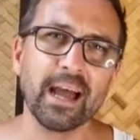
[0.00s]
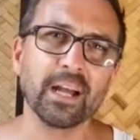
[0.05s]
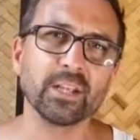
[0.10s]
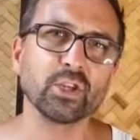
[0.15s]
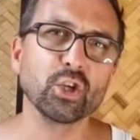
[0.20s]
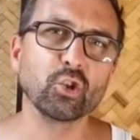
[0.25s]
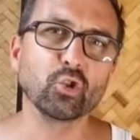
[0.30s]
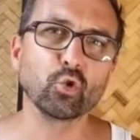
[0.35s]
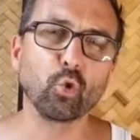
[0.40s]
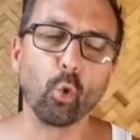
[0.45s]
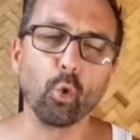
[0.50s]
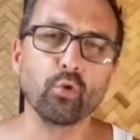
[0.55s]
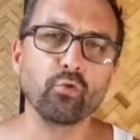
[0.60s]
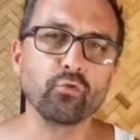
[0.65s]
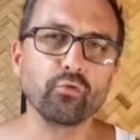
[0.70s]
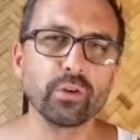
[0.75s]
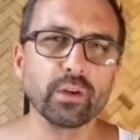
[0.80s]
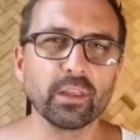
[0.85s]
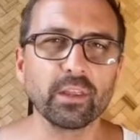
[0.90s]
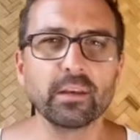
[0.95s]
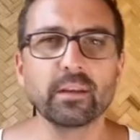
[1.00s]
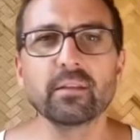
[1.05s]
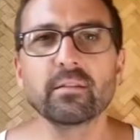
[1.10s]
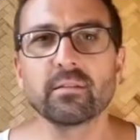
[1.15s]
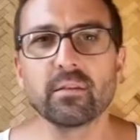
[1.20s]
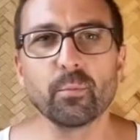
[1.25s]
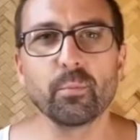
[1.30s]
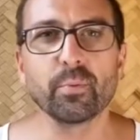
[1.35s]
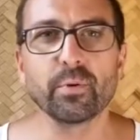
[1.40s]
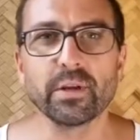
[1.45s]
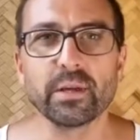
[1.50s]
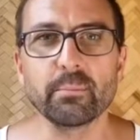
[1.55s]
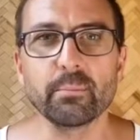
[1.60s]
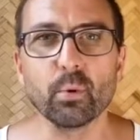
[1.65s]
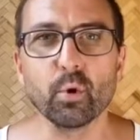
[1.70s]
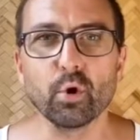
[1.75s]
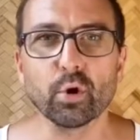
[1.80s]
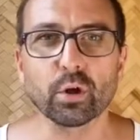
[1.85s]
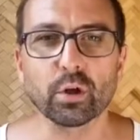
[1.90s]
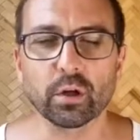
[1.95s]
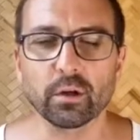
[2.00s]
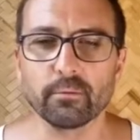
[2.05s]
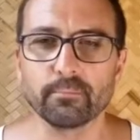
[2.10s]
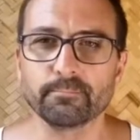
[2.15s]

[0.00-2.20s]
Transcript: and you don't really need to pre-book.